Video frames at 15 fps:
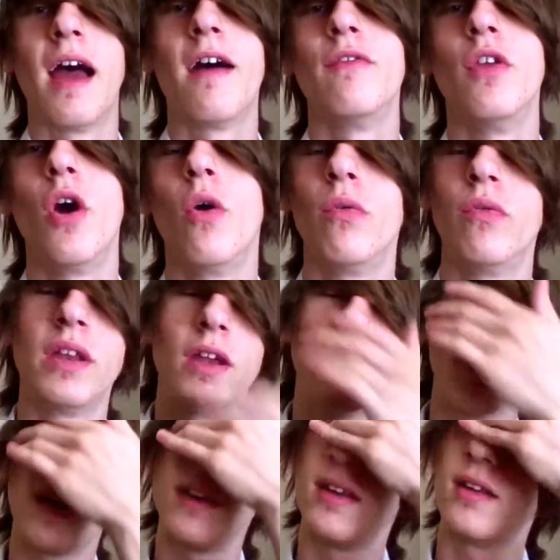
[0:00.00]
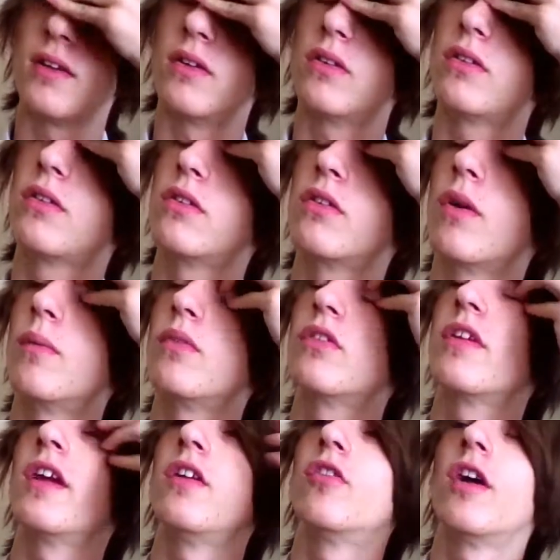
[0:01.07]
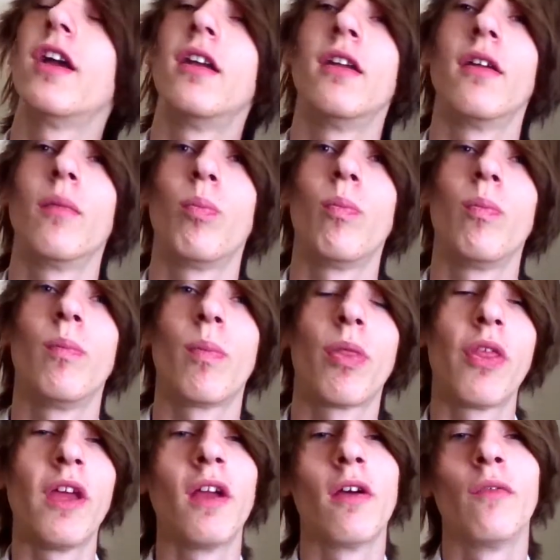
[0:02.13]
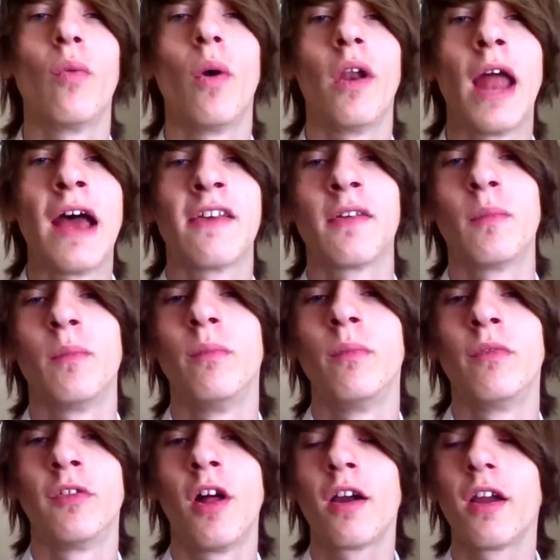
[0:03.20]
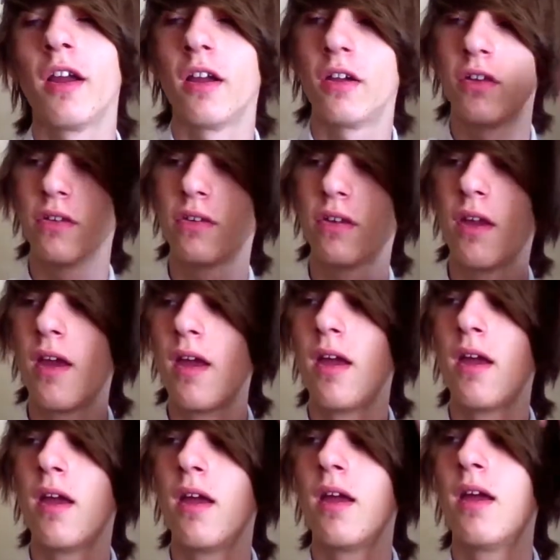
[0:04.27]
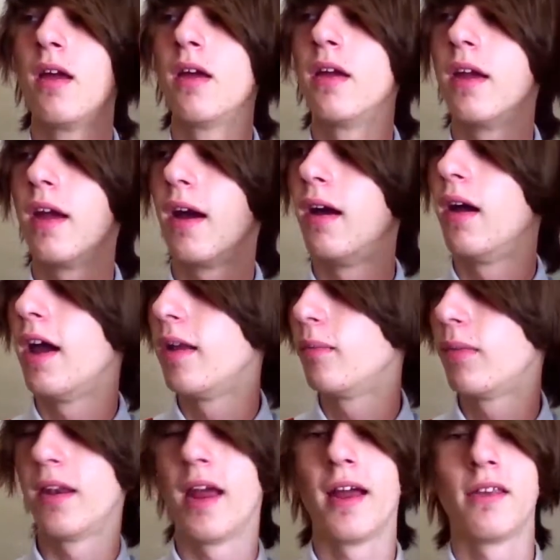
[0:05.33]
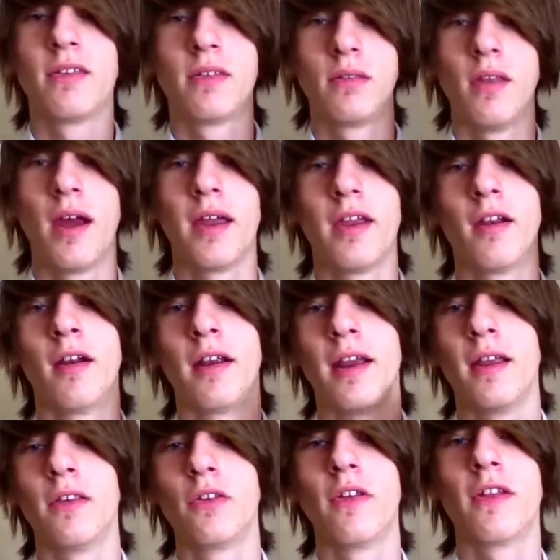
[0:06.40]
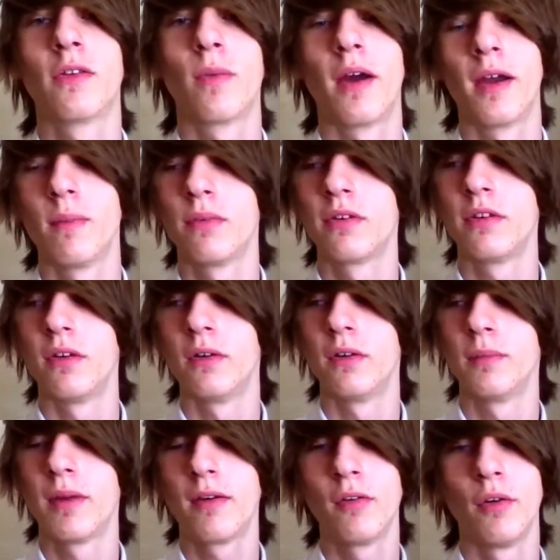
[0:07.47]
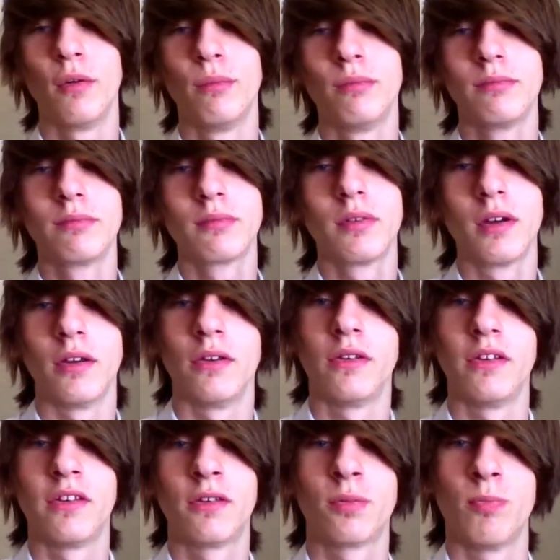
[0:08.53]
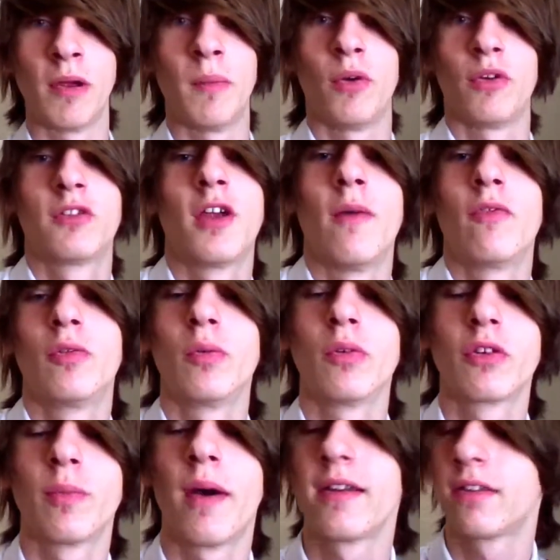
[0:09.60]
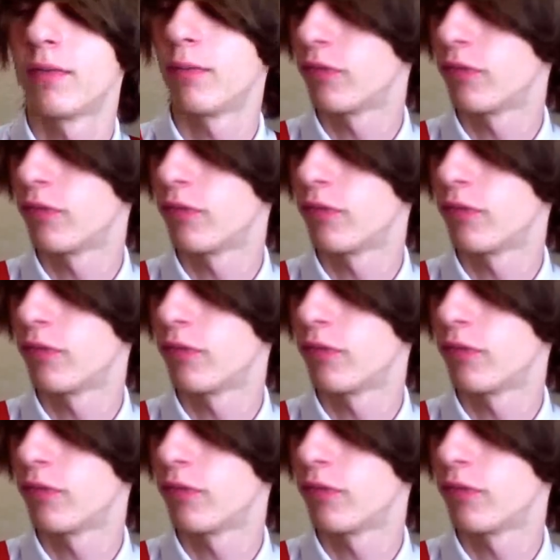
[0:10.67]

have no video ideas, so I'm just like trying to think of one as I'm vlogging, because, yeah. And my dad's not here again, so that's why I'm still in my room, because it's my most comfortable spot to